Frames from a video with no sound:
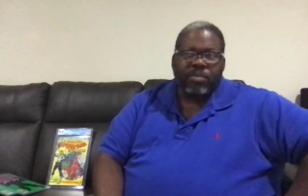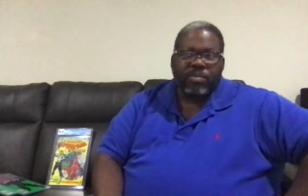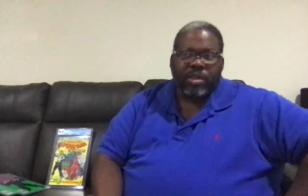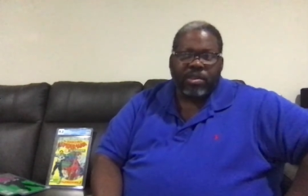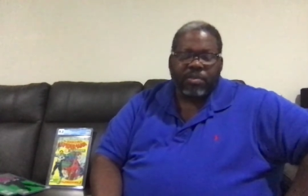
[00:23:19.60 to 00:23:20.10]

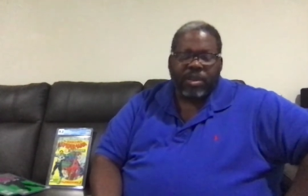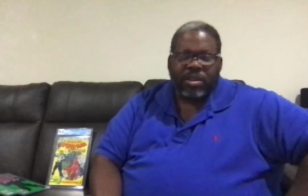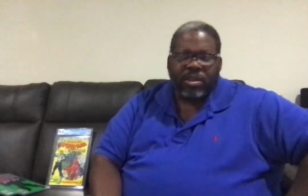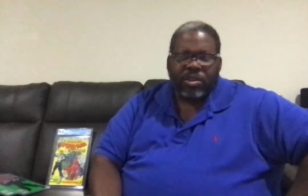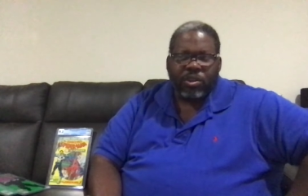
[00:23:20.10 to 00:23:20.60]
that's my
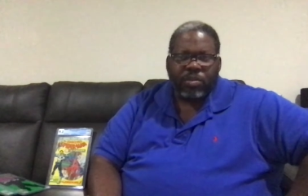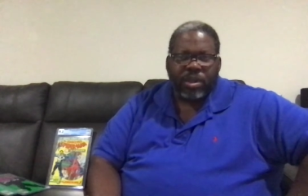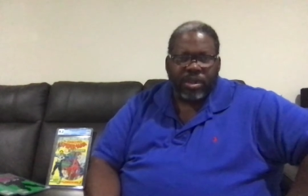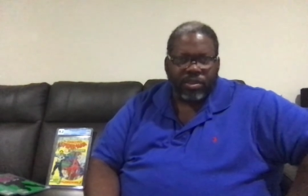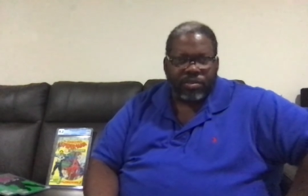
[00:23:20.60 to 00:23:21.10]
little bit of
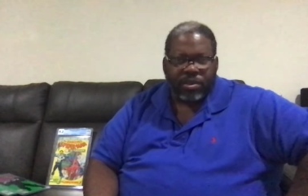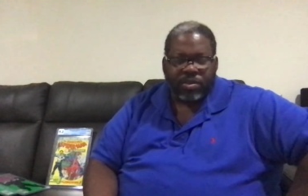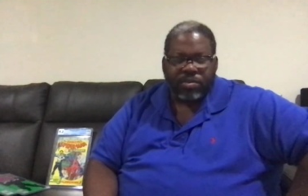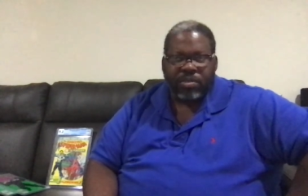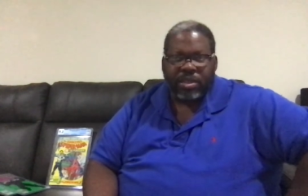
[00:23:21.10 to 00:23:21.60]
history, and
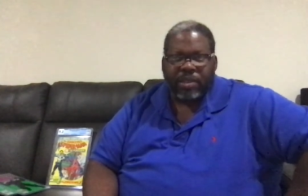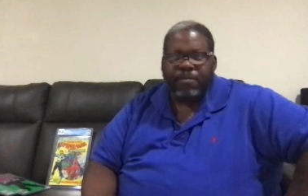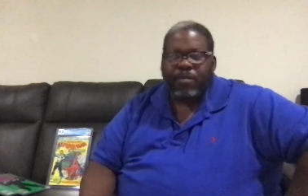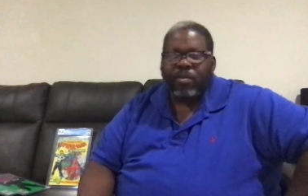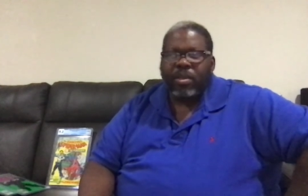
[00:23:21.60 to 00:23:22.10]
you'll see that
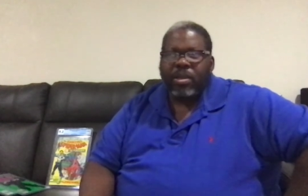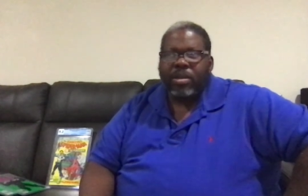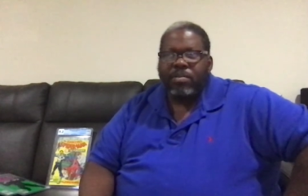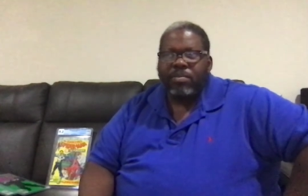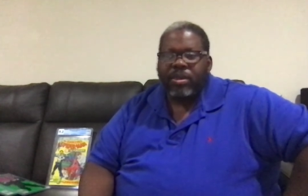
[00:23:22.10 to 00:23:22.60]

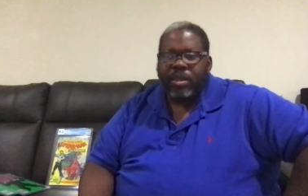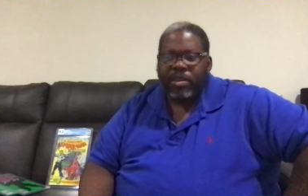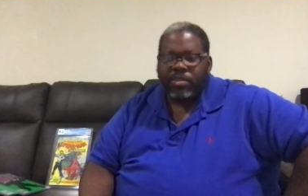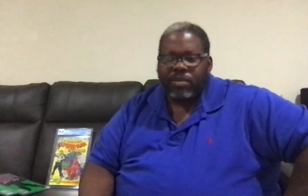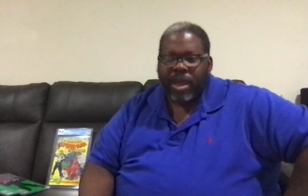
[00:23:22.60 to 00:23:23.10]

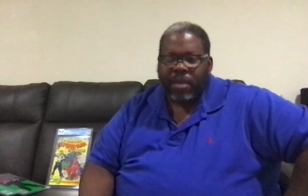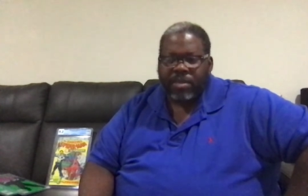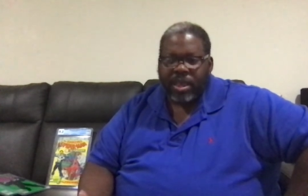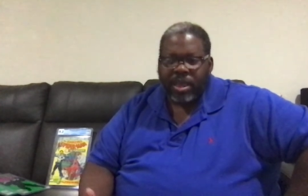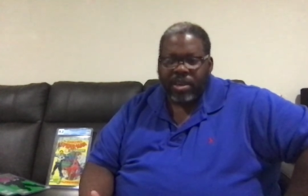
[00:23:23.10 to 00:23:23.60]
because I'm
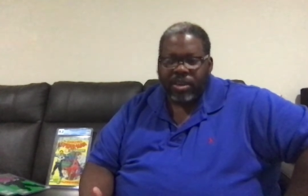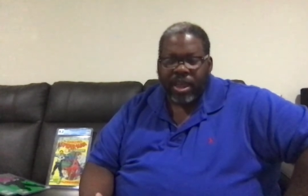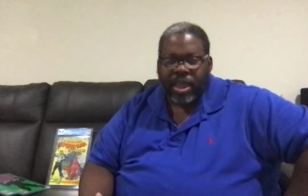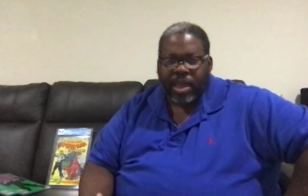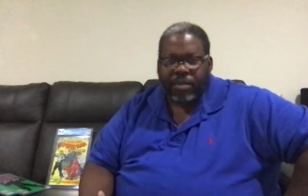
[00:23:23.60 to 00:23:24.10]
the age I
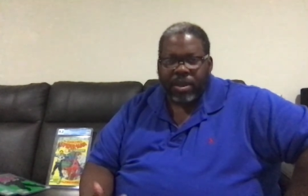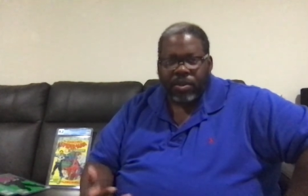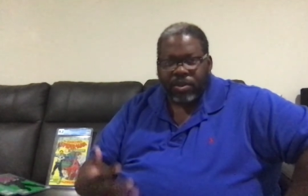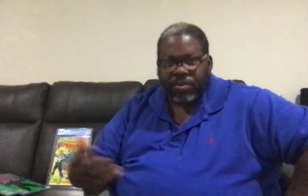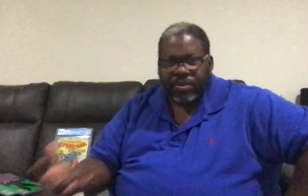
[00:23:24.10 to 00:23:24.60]
am, I
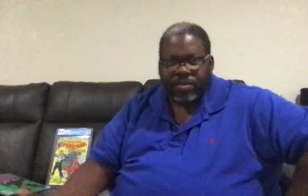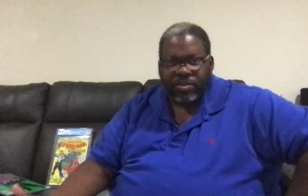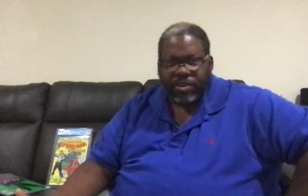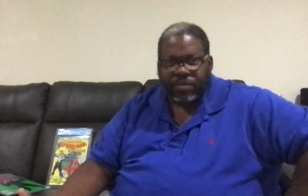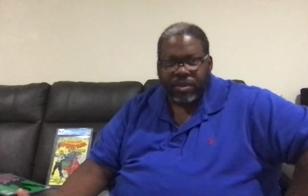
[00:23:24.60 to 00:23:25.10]
look at things
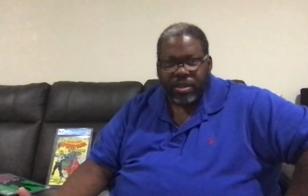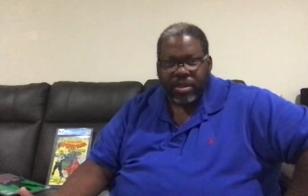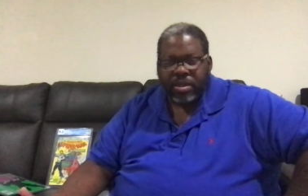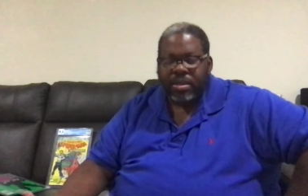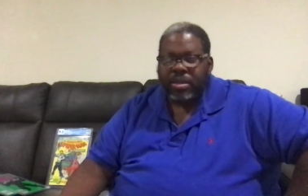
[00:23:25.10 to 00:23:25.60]

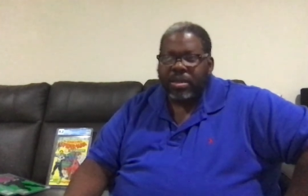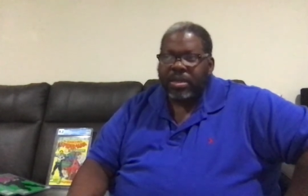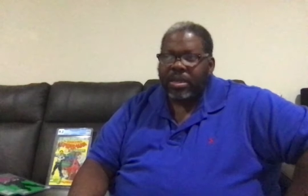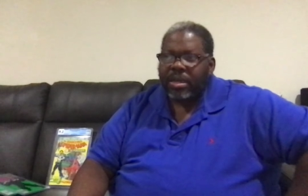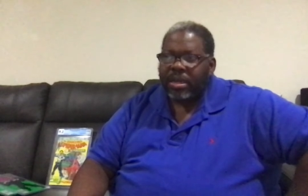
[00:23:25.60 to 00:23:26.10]
differently.
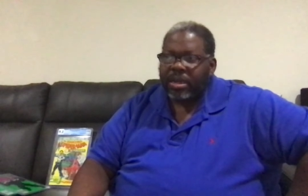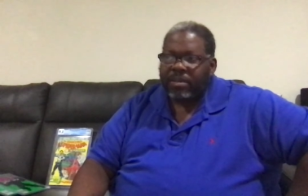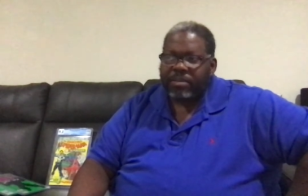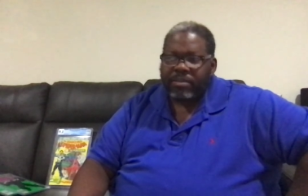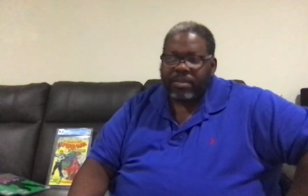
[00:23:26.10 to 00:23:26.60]

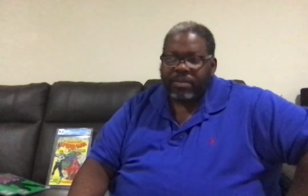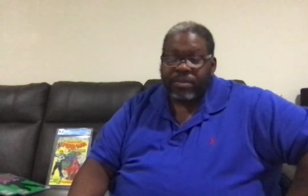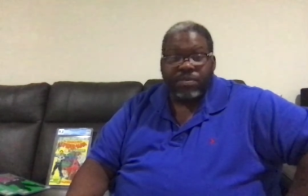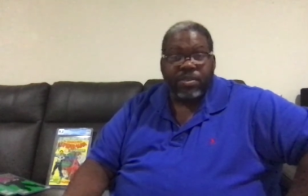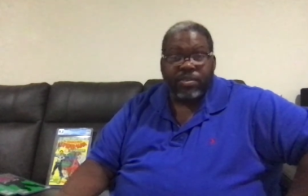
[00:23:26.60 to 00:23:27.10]
I'm
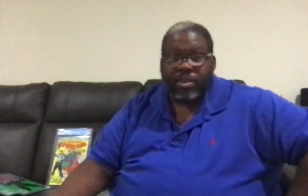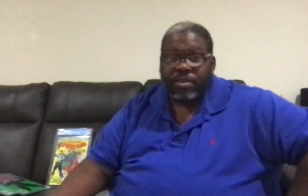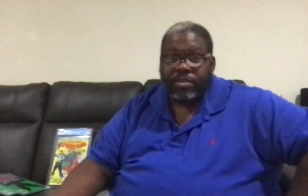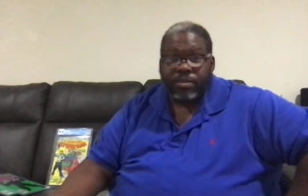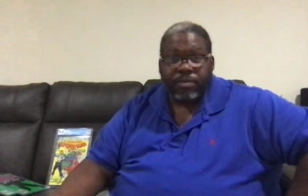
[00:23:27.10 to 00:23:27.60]

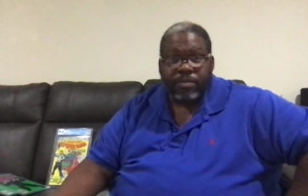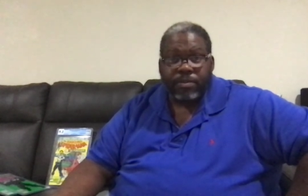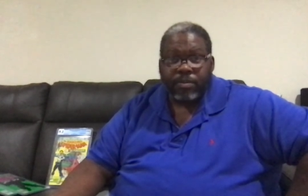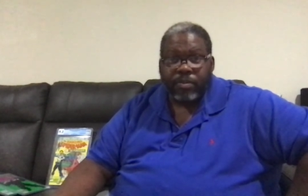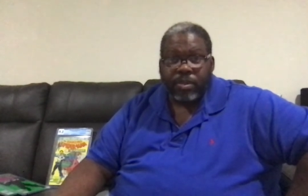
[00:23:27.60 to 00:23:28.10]
56,
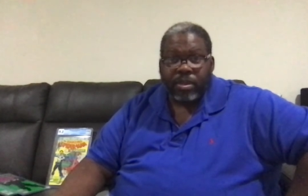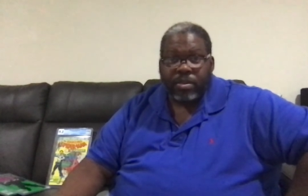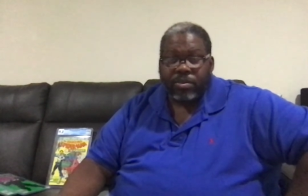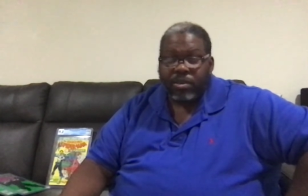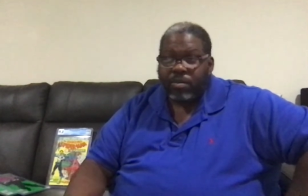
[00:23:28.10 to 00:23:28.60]

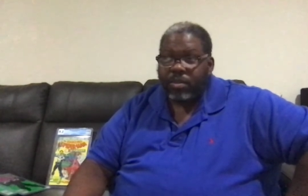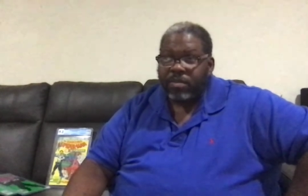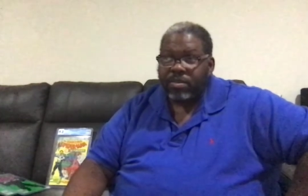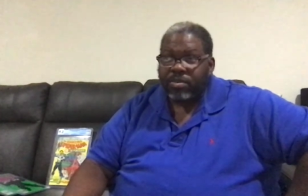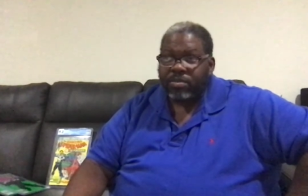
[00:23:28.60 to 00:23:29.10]
so I'm
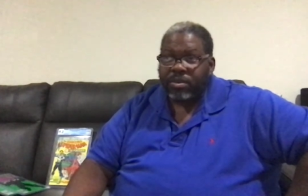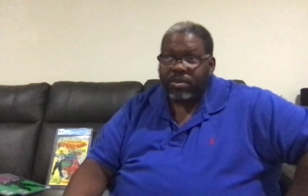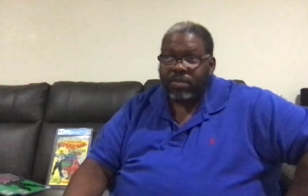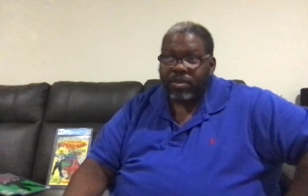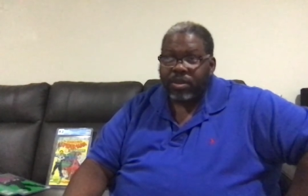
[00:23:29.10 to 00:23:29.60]
considering
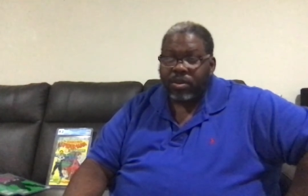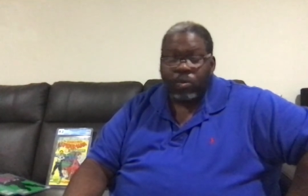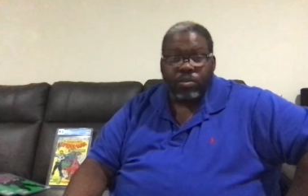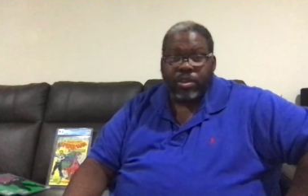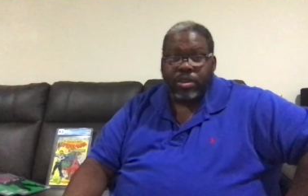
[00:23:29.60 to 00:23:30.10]
myself an
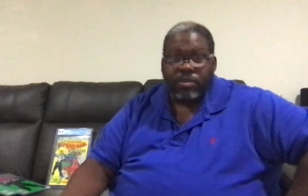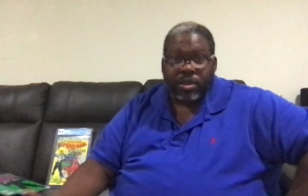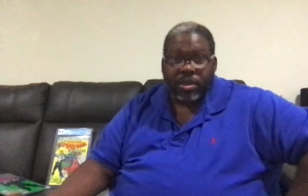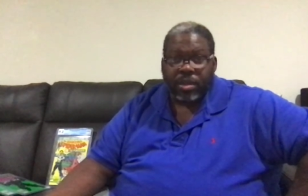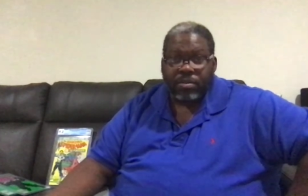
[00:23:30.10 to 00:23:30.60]
OG when
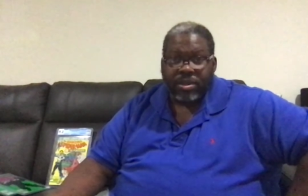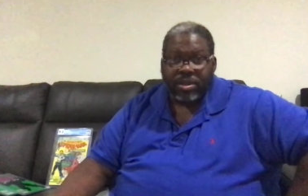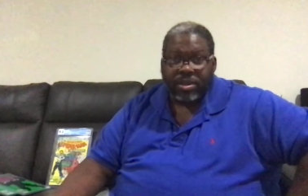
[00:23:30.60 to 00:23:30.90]
it comes to